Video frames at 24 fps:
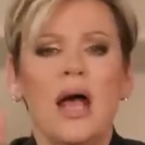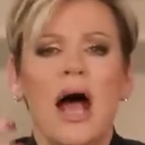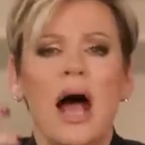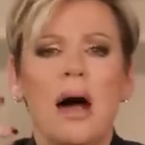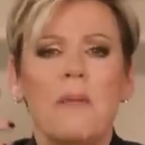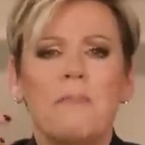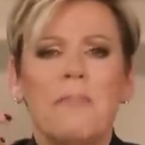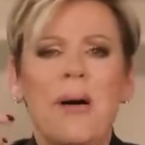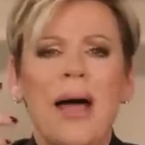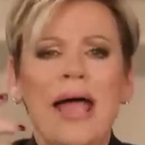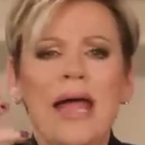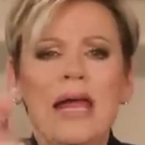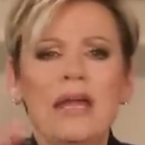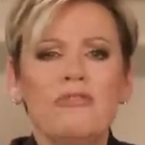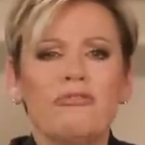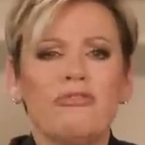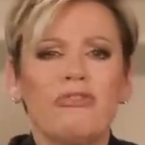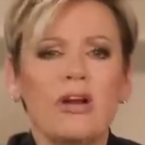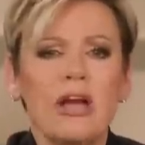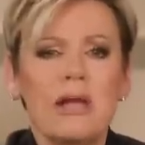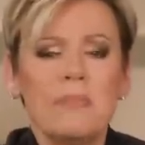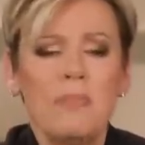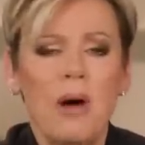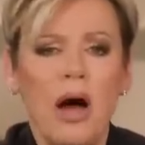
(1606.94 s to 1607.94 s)
A
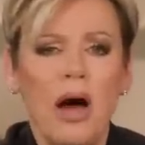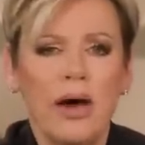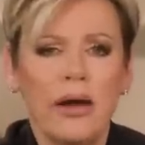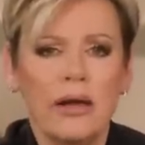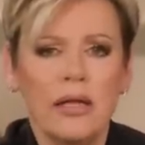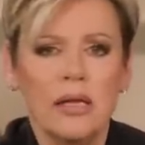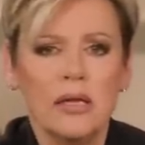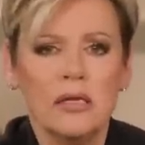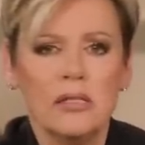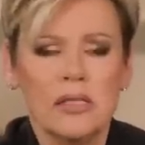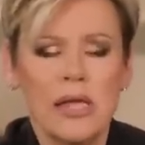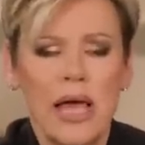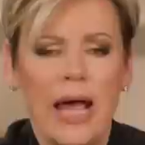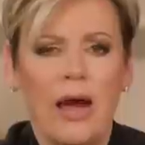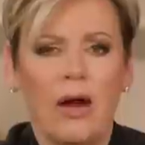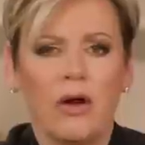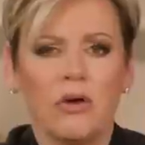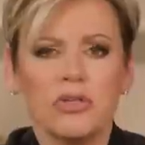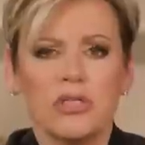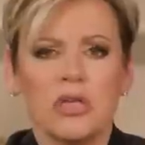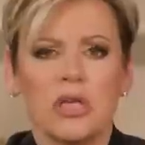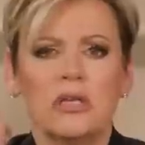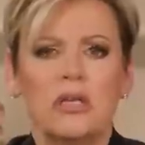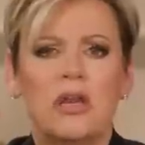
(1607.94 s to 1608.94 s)
pain-free body is
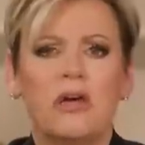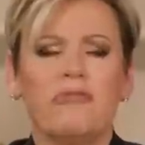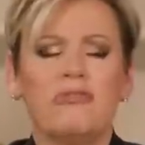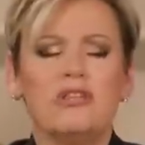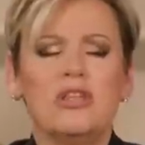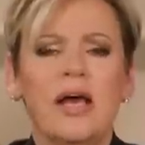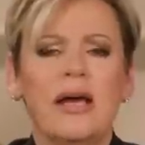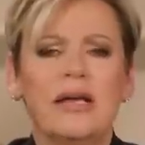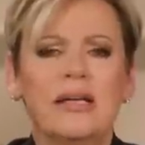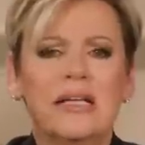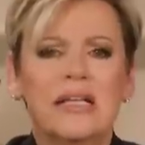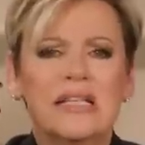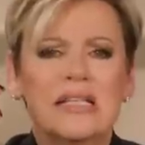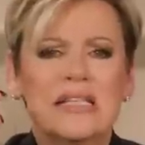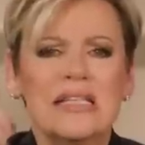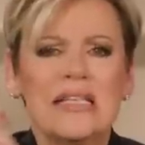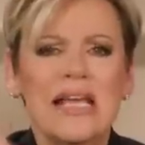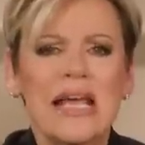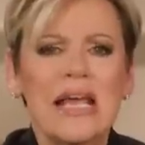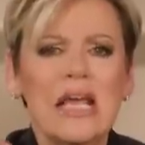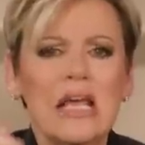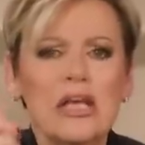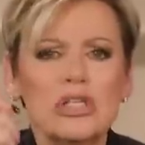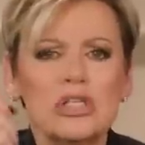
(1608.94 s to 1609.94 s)
ours. A
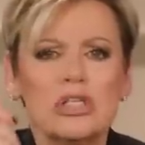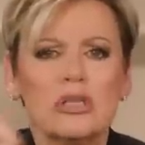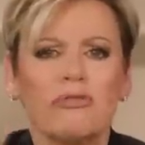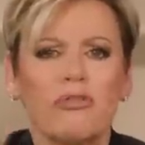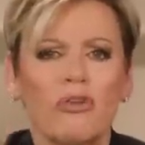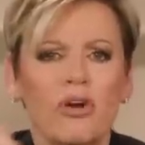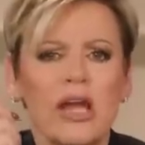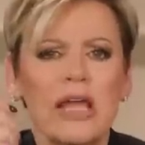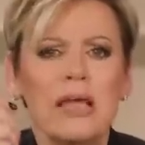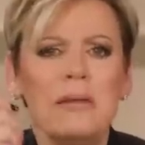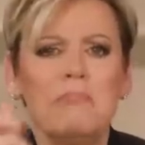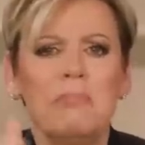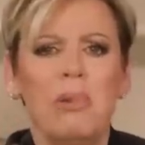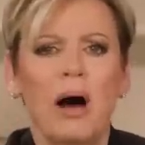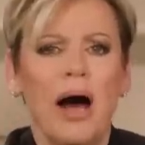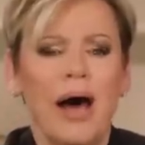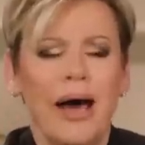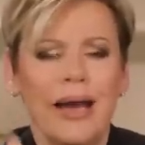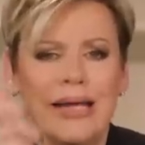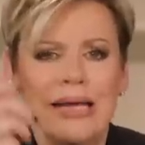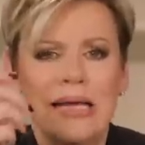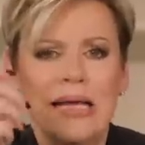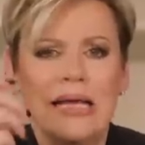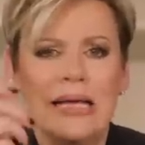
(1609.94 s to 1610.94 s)
disease-free
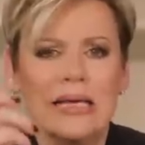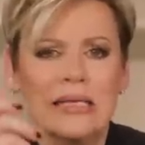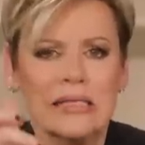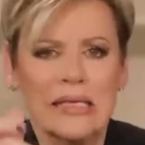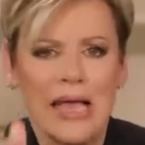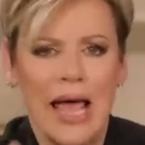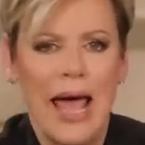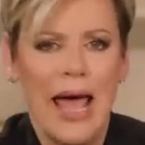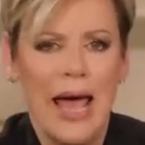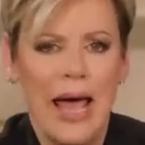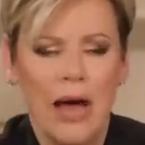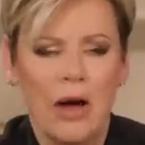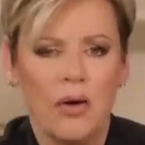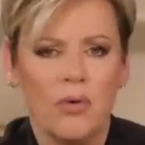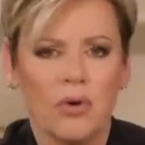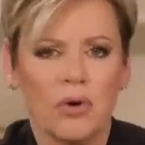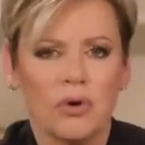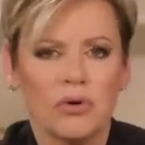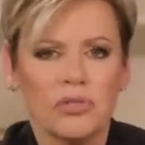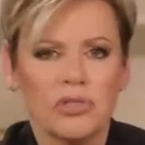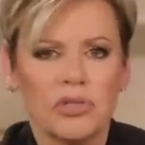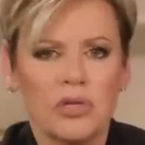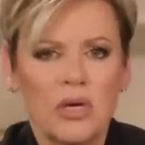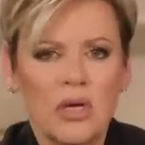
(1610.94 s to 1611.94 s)
body is
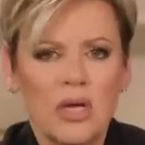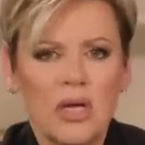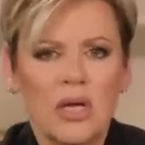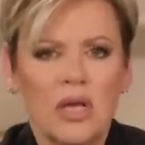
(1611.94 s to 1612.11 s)
ours.